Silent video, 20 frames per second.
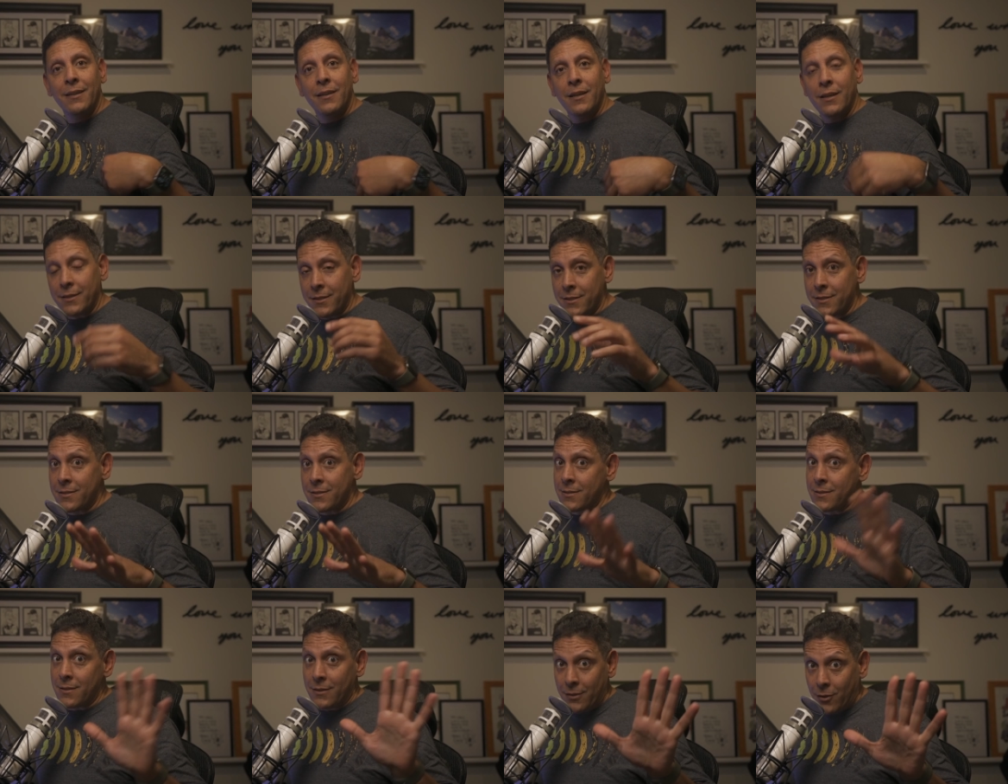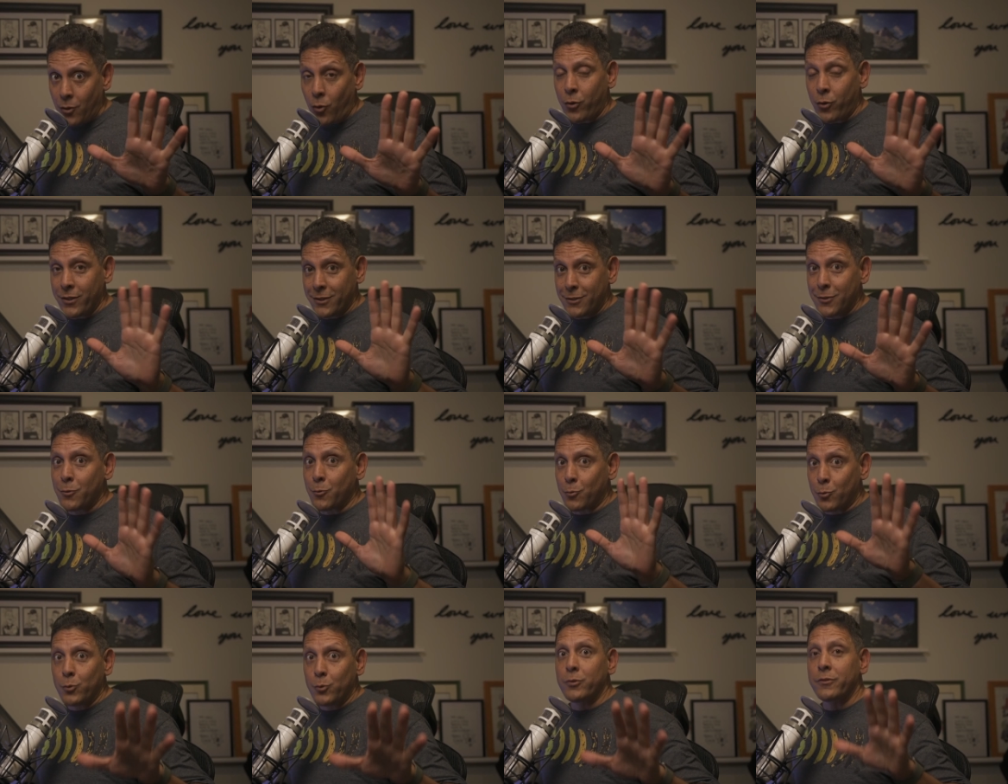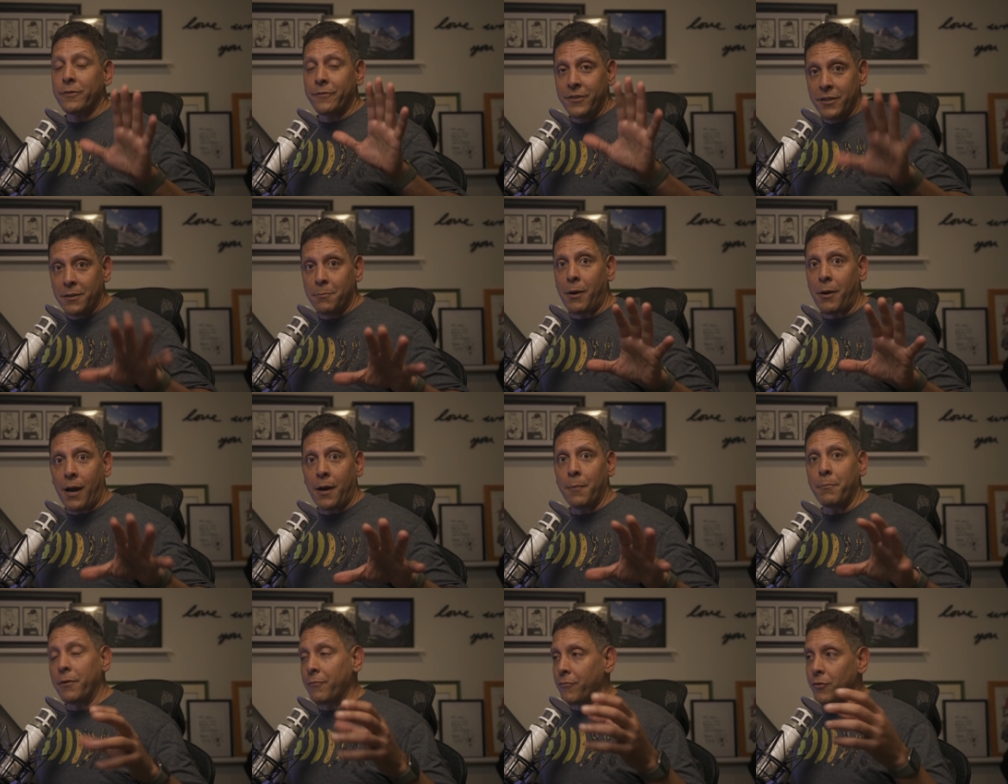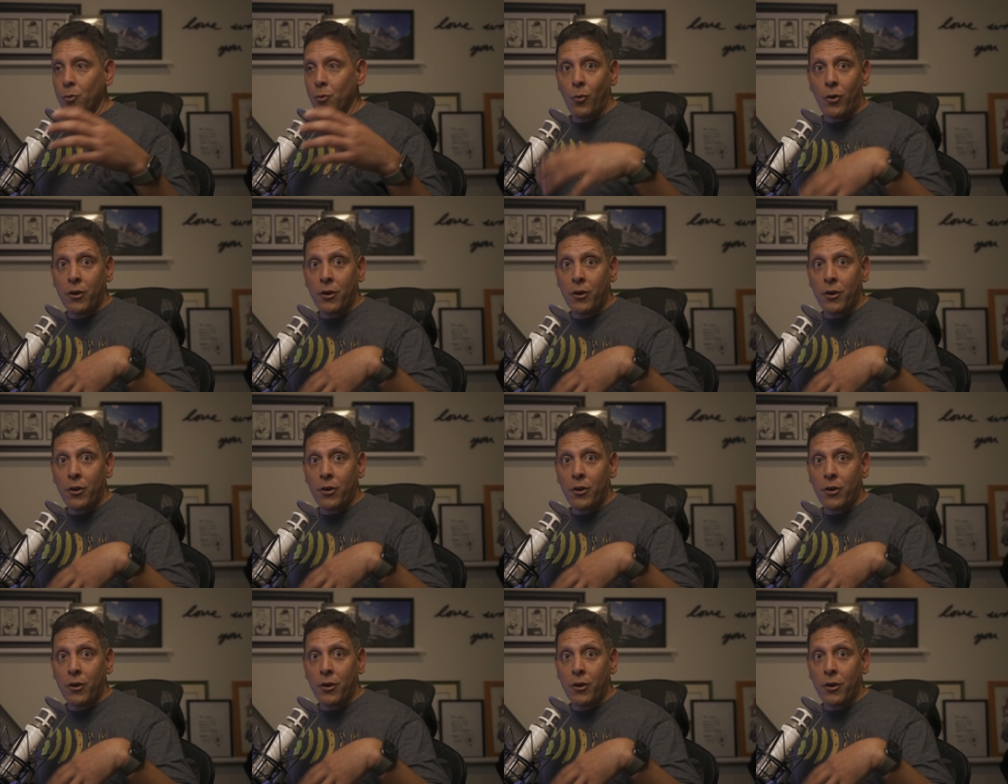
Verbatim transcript: Because according to the rules of hip hop, if you